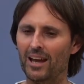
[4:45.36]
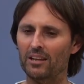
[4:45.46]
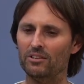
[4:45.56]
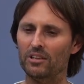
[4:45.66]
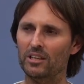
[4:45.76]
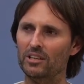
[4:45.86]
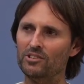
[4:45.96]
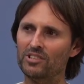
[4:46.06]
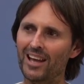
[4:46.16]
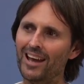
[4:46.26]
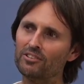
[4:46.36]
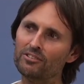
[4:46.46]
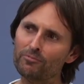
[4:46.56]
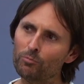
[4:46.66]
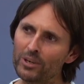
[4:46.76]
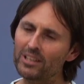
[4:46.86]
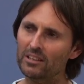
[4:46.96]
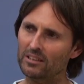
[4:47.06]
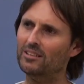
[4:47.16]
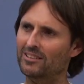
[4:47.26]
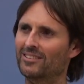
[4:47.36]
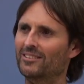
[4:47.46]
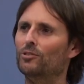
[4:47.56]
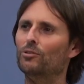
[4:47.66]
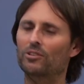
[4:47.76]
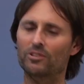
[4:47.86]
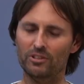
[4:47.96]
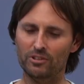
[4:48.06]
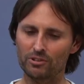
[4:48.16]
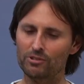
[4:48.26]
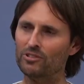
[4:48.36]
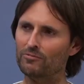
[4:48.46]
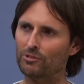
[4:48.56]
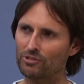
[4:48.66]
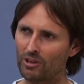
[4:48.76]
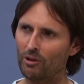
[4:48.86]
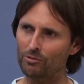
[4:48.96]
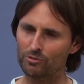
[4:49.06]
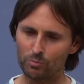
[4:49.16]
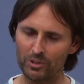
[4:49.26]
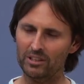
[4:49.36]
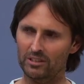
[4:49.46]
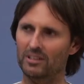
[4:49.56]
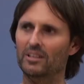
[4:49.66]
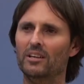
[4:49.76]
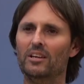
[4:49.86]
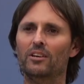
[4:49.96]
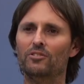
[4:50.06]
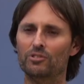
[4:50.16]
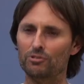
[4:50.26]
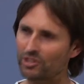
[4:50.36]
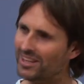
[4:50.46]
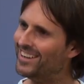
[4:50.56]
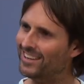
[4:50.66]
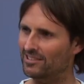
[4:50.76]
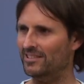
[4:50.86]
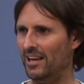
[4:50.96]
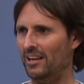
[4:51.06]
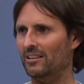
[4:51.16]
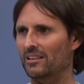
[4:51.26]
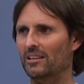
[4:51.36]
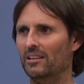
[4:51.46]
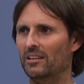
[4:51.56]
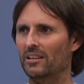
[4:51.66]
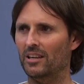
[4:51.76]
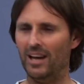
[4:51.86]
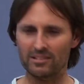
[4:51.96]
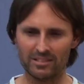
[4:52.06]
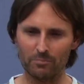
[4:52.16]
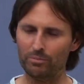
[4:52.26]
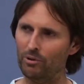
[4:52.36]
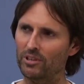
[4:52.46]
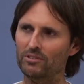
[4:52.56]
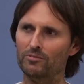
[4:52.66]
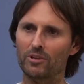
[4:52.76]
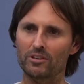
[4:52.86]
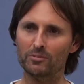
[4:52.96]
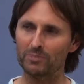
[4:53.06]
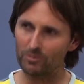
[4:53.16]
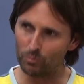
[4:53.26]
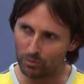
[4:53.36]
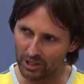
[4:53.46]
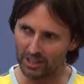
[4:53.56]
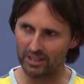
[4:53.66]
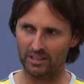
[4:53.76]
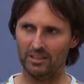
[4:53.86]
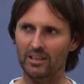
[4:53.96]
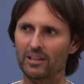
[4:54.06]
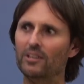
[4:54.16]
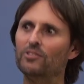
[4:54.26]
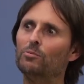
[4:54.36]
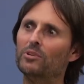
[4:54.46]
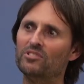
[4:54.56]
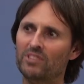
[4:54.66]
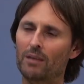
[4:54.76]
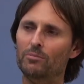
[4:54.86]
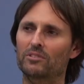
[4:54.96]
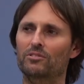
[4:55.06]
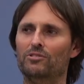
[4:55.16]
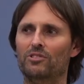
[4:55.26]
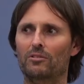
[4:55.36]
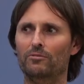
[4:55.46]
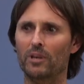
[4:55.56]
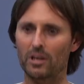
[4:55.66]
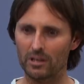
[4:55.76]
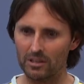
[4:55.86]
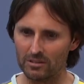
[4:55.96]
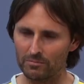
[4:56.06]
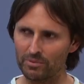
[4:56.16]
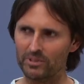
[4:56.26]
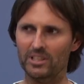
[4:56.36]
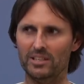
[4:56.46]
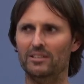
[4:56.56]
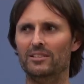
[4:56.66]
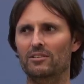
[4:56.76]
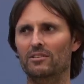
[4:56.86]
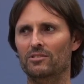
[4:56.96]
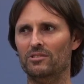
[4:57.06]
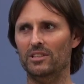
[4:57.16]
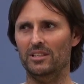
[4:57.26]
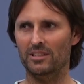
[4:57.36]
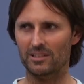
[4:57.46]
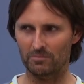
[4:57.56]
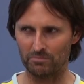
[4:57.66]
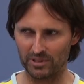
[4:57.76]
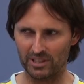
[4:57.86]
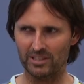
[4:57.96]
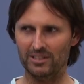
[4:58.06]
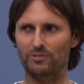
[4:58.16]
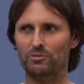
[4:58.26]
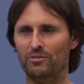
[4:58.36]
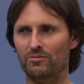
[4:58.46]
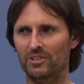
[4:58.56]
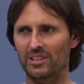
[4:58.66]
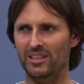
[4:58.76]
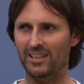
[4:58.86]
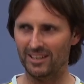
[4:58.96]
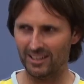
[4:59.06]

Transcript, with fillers: And it is an act of will, the use of your soul's will, to change that. At some point, you've got to be willing to examine yourself completely honestly, completely truthfully,